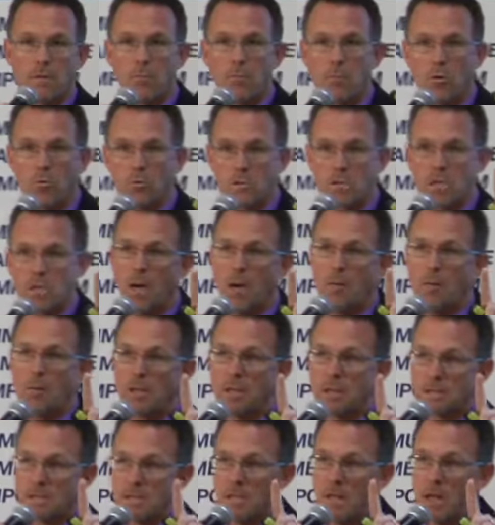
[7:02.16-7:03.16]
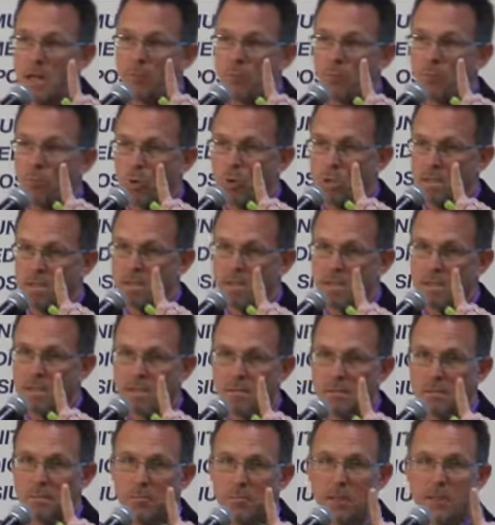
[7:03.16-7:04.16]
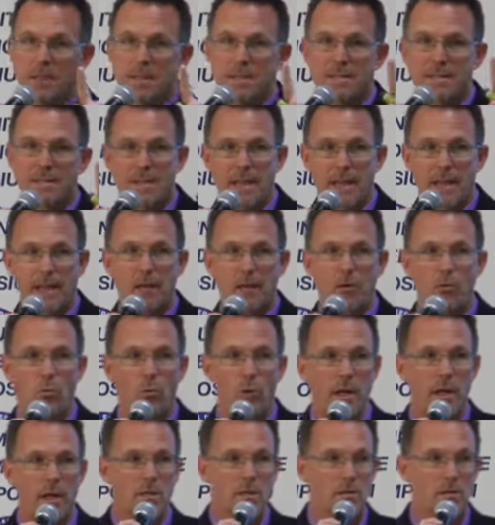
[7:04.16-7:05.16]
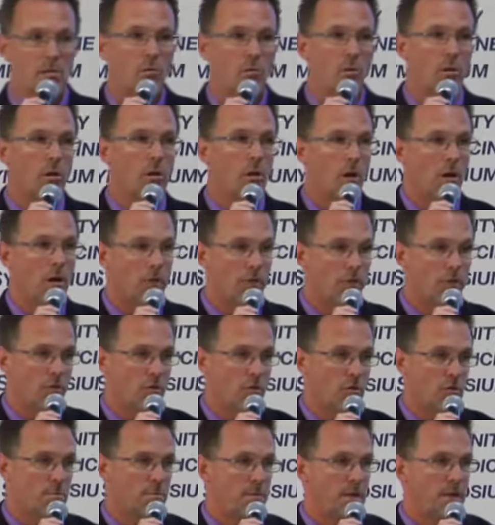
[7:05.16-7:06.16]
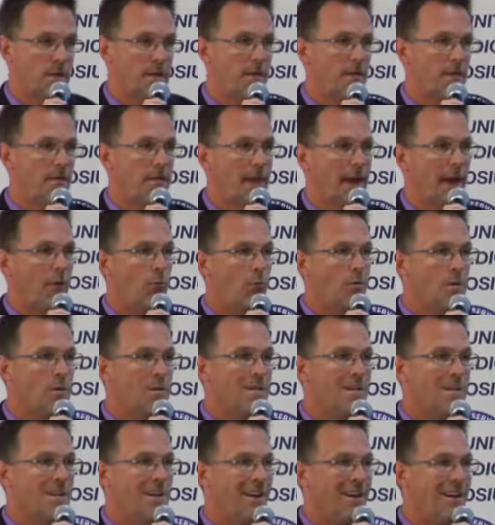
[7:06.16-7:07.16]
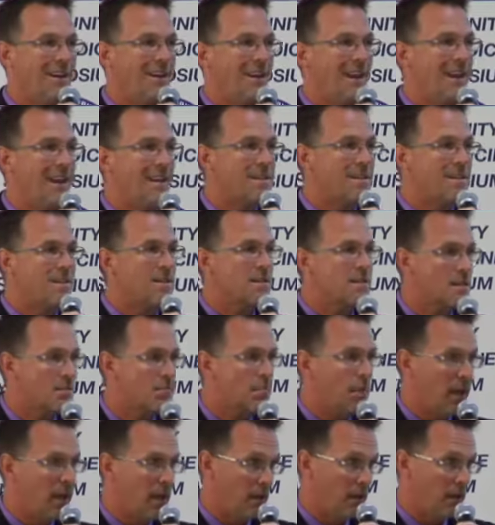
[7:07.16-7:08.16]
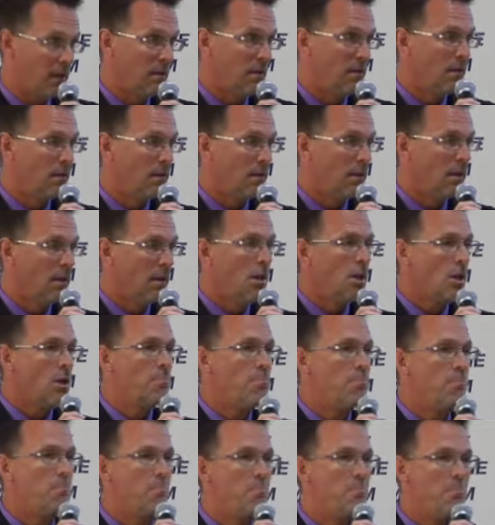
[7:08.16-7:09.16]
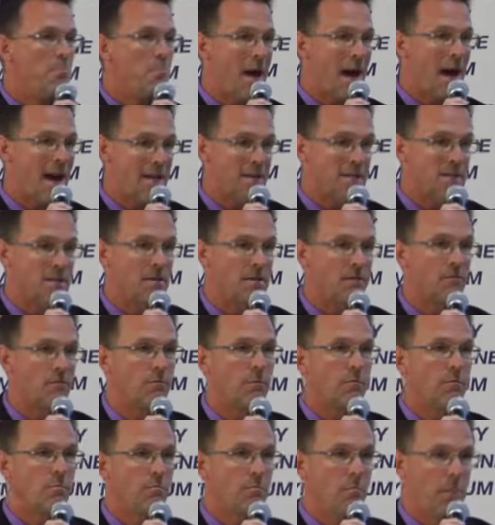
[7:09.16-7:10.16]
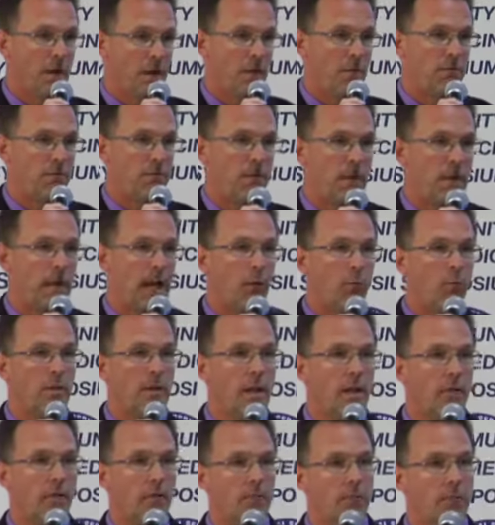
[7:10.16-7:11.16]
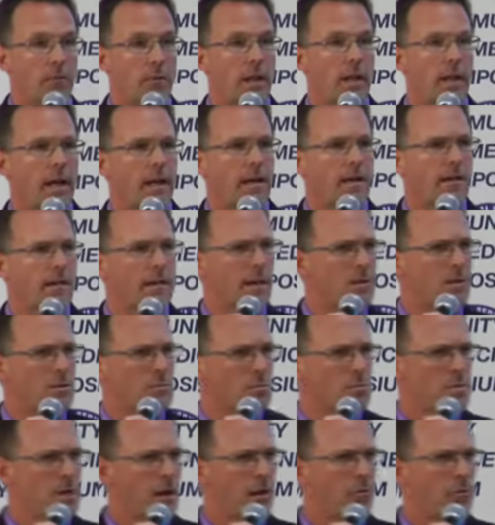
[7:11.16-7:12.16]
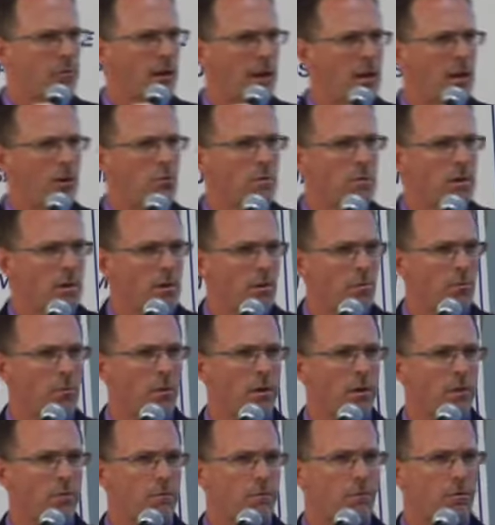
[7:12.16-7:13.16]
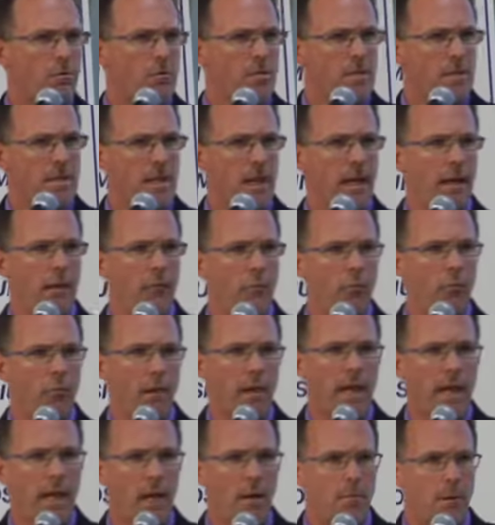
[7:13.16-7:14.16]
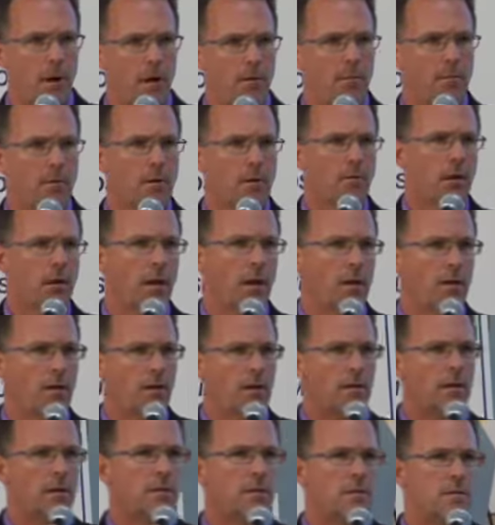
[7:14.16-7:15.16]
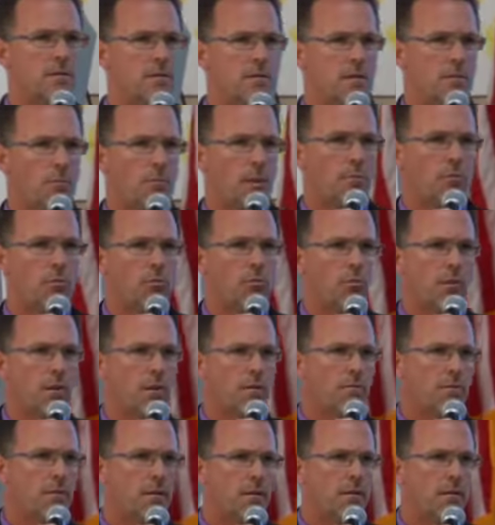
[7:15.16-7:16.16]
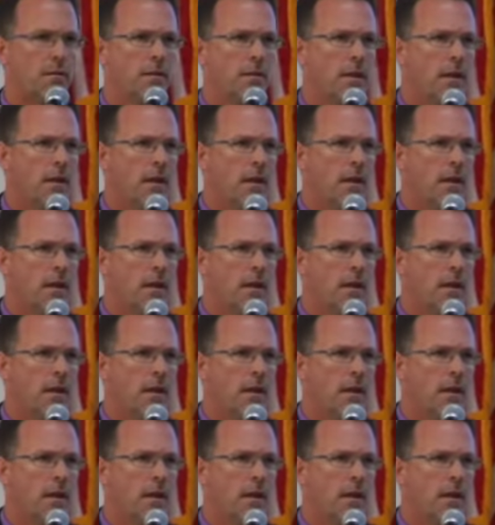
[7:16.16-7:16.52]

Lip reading: and the most common is the 911 system, but the second way is through our law enforcement. That was an unanticipated, massive benefit. I will never forget, Dennis, was I riding with you on the first day when we came off the ground on September 25th?